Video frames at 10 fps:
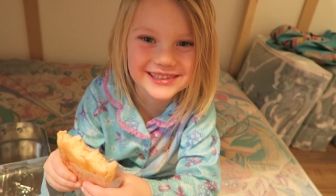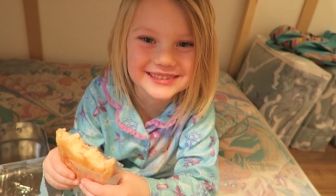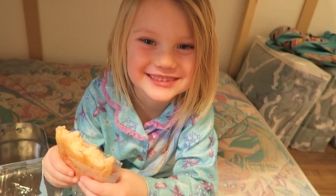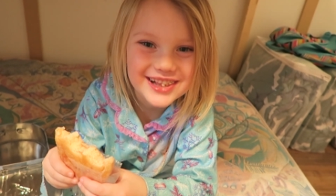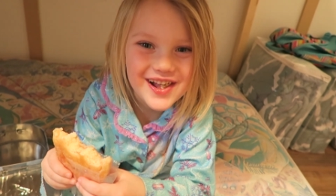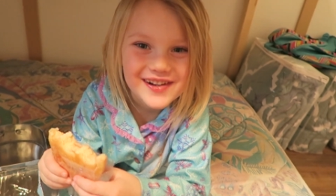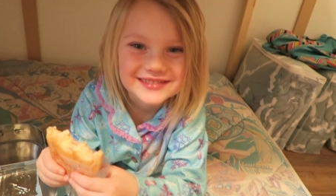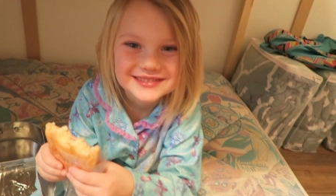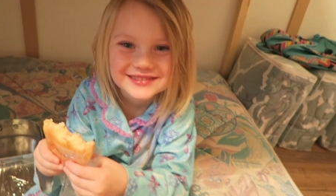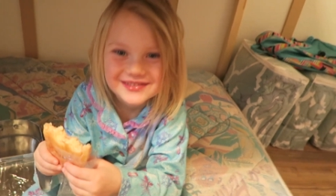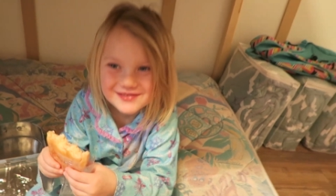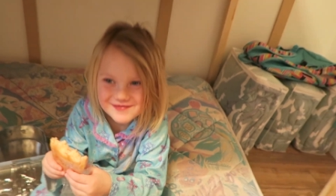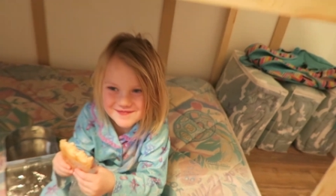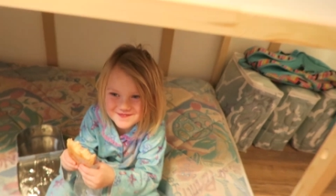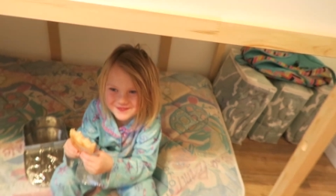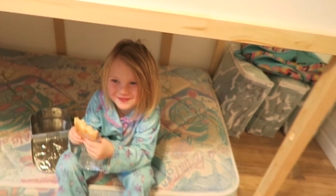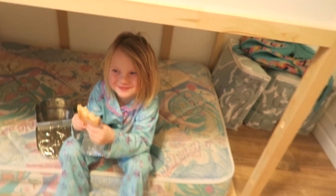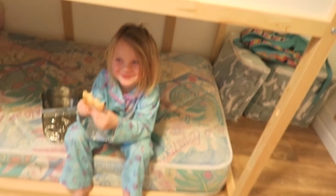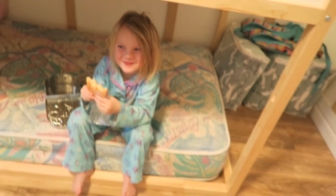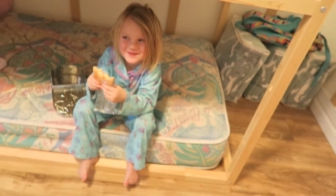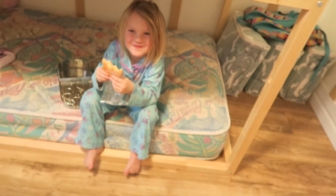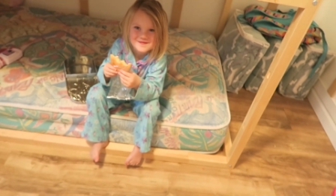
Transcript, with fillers: Is it good?